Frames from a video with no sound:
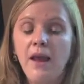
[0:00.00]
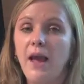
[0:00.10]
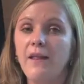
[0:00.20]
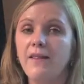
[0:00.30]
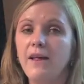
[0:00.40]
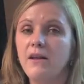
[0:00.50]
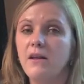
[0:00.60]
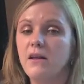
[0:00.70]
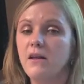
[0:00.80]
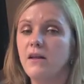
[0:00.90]
And
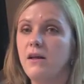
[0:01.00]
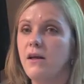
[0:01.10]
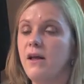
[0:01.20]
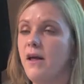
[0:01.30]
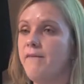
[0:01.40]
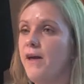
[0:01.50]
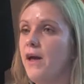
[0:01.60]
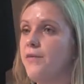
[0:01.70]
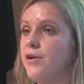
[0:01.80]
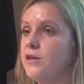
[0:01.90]
then
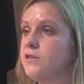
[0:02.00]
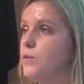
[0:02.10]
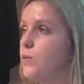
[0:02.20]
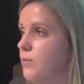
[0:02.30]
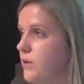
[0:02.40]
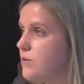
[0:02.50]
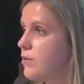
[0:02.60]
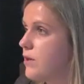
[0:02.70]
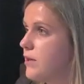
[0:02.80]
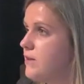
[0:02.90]
various women's
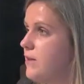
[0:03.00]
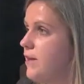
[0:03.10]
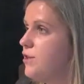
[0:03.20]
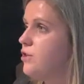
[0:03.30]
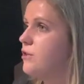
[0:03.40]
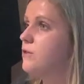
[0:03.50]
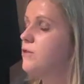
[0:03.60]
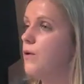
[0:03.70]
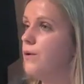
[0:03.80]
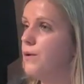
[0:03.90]

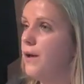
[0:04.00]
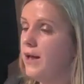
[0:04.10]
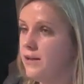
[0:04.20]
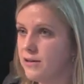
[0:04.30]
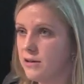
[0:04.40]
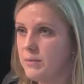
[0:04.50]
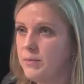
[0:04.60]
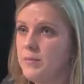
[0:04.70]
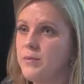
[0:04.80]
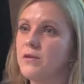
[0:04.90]
organizations or elderly
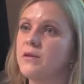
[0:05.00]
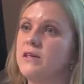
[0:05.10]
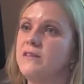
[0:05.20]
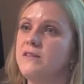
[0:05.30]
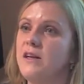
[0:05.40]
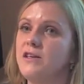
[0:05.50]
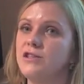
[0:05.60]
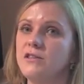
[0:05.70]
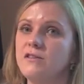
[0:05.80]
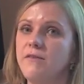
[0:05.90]
people
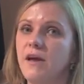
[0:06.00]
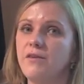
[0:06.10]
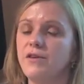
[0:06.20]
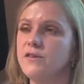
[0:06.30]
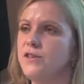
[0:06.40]
organizations, various